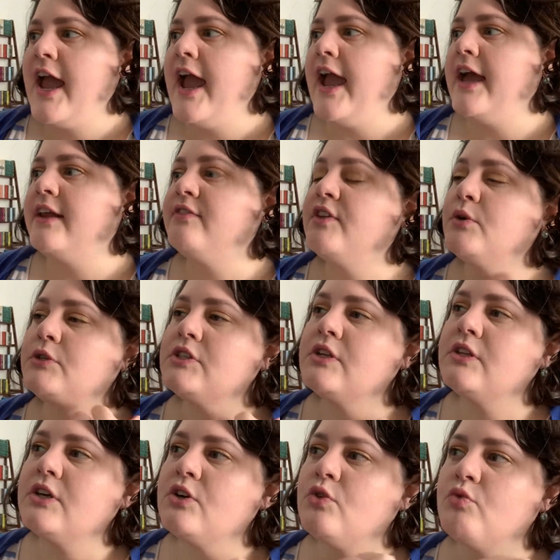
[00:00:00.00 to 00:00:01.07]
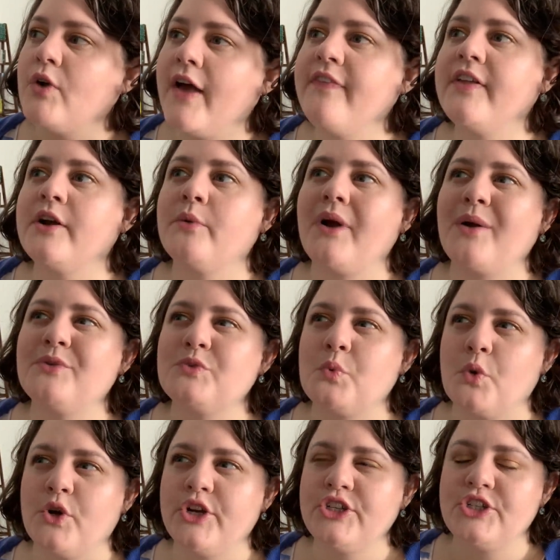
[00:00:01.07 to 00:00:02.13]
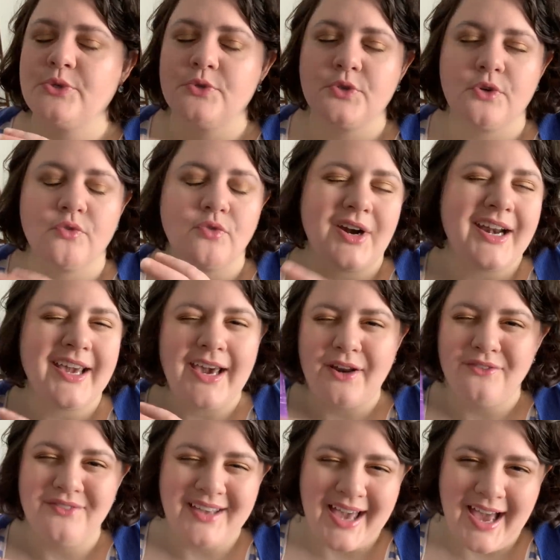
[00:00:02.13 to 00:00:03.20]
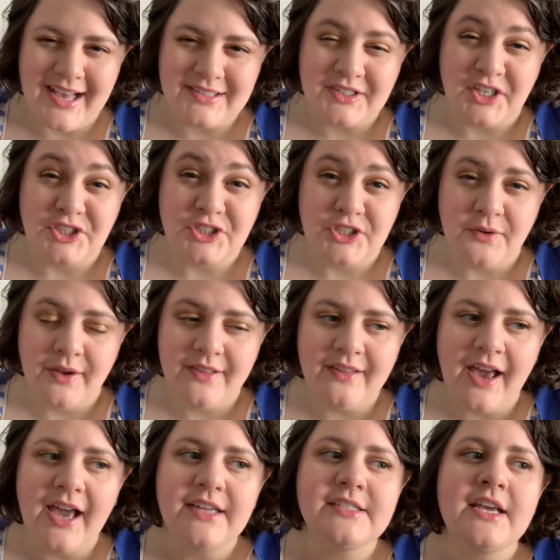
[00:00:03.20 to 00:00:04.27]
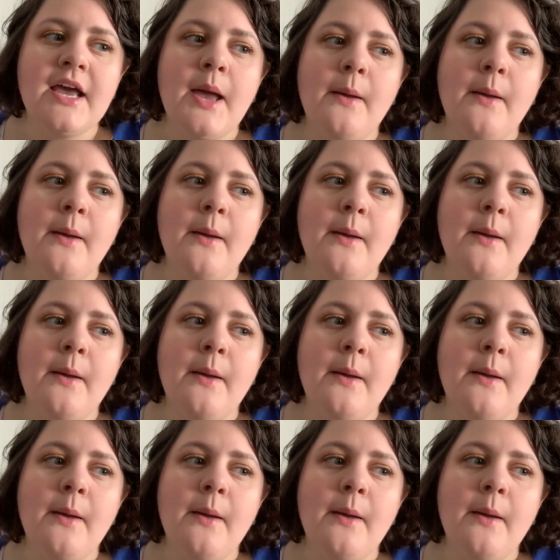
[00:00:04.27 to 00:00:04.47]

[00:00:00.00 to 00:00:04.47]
And there was a little run there where I was worried she was sort of running out of gas on doing that.